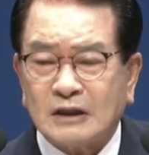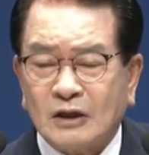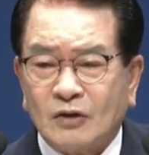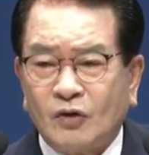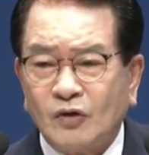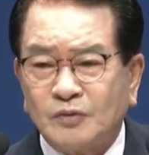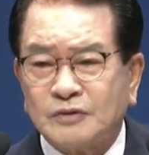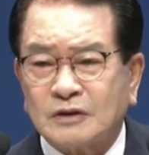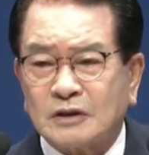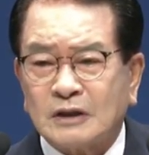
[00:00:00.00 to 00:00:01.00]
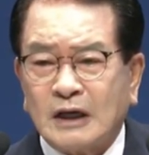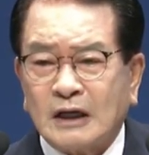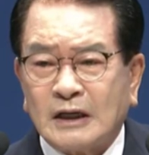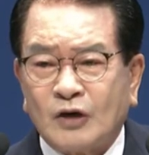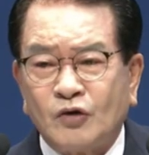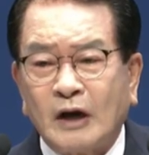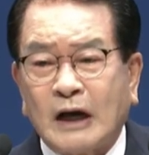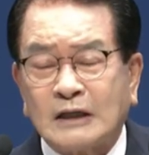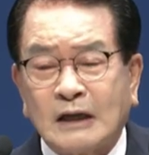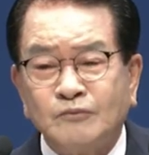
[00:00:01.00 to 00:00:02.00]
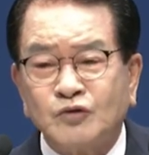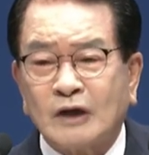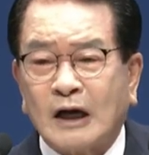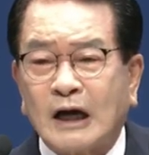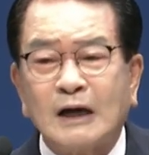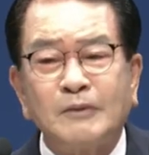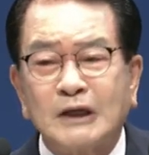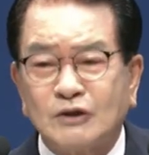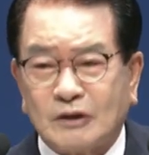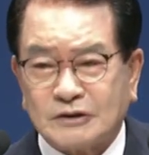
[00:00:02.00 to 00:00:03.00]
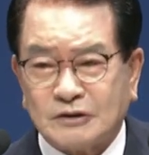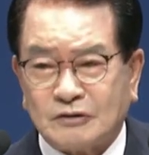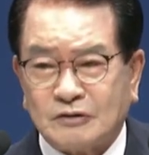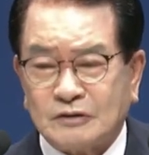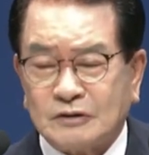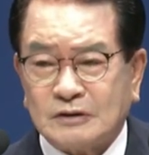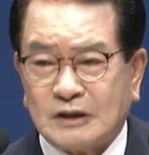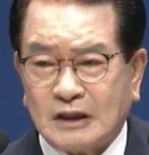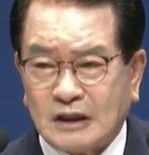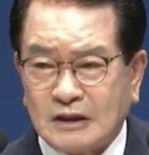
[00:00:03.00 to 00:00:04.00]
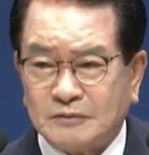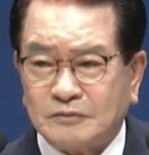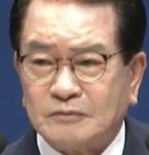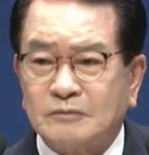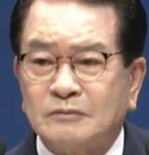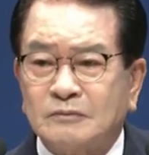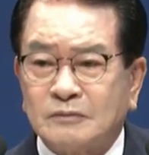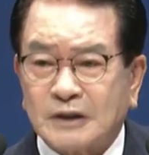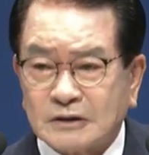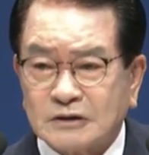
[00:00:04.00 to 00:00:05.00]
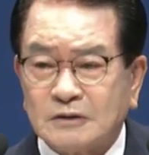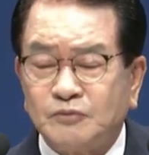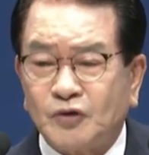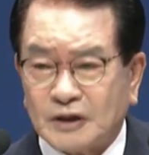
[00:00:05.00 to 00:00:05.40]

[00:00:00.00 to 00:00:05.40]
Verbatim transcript: Before blessings, before success, for those who have not been resoluted,